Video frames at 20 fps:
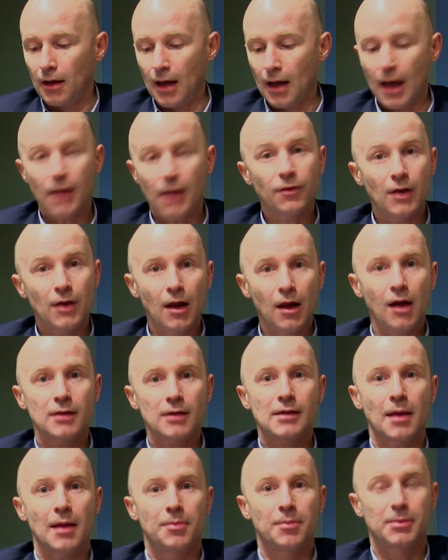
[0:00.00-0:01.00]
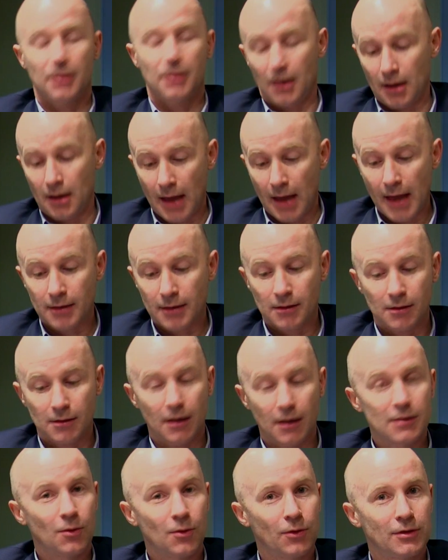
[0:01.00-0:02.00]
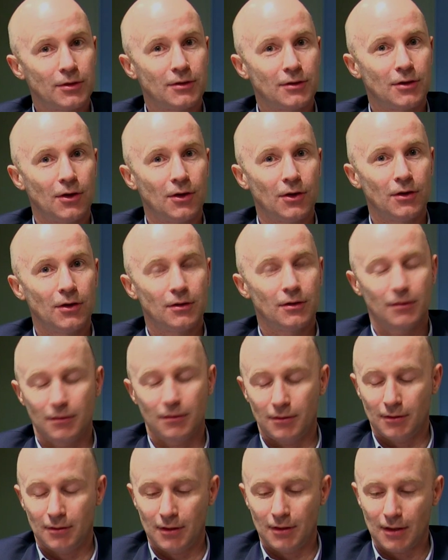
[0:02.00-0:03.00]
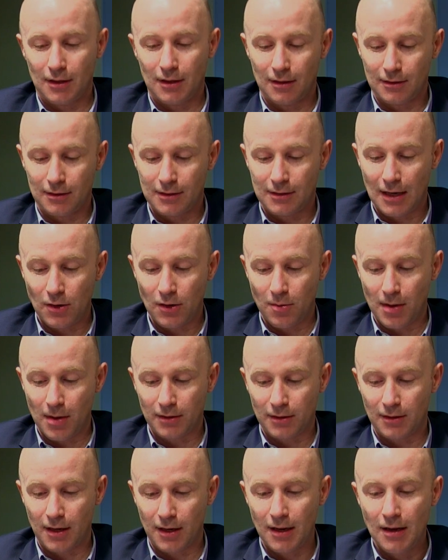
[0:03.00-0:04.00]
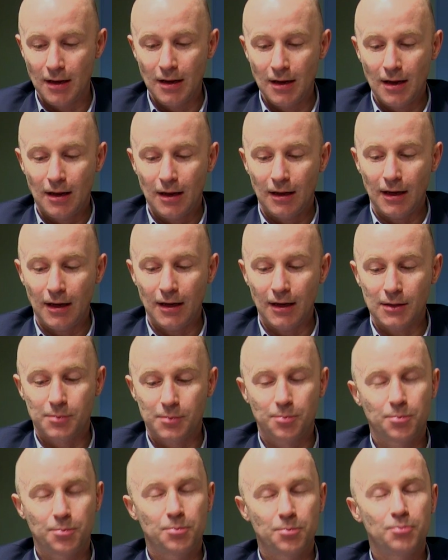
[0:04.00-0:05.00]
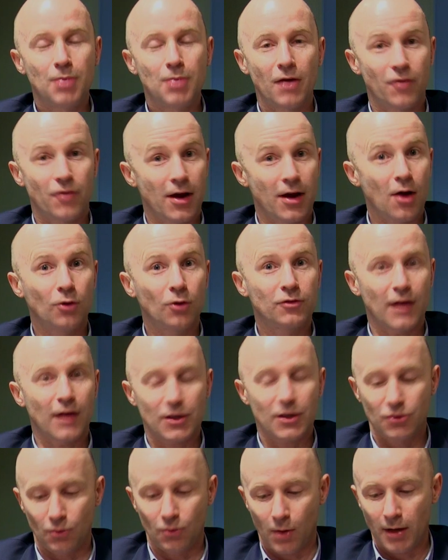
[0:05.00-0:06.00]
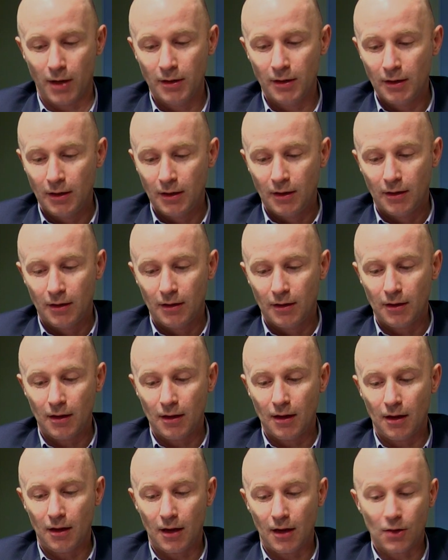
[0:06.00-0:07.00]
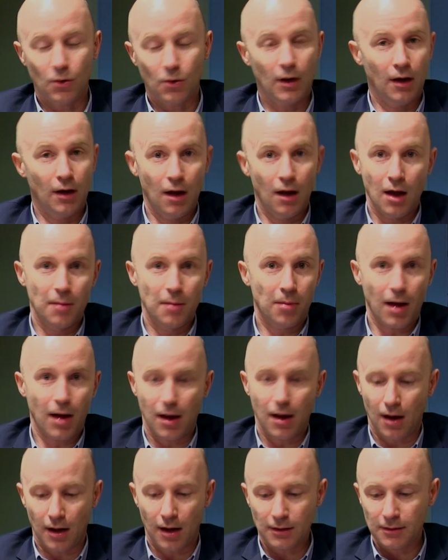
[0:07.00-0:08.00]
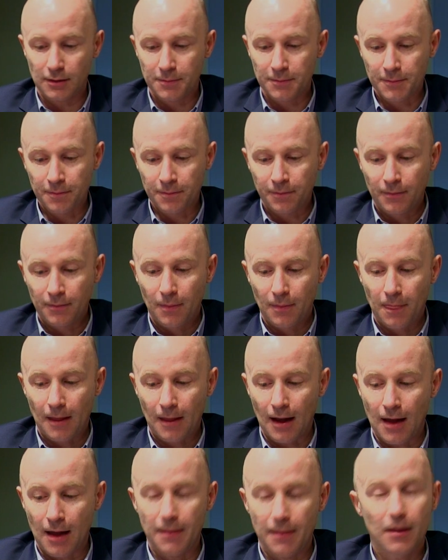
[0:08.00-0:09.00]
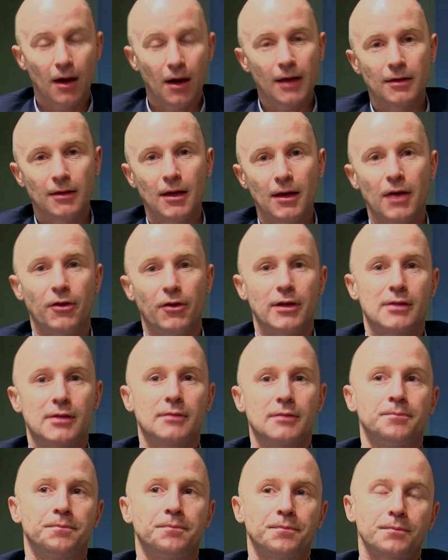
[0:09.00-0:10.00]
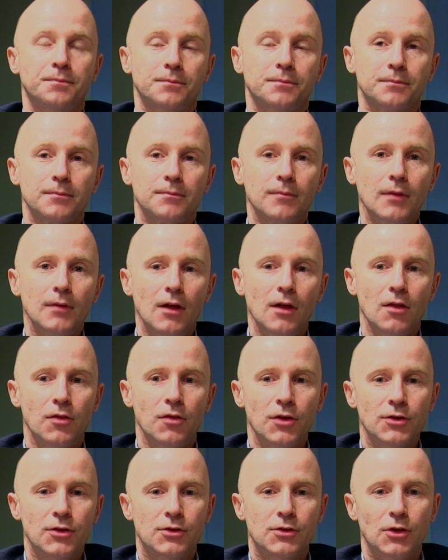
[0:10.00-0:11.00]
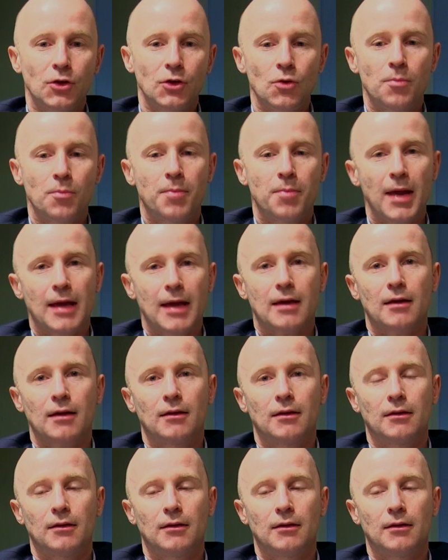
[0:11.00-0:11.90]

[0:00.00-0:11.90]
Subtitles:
And the last exercise I wanted to tell you about today is a very old-fashioned one. I call it Learn by Heart. And the idea is that you pick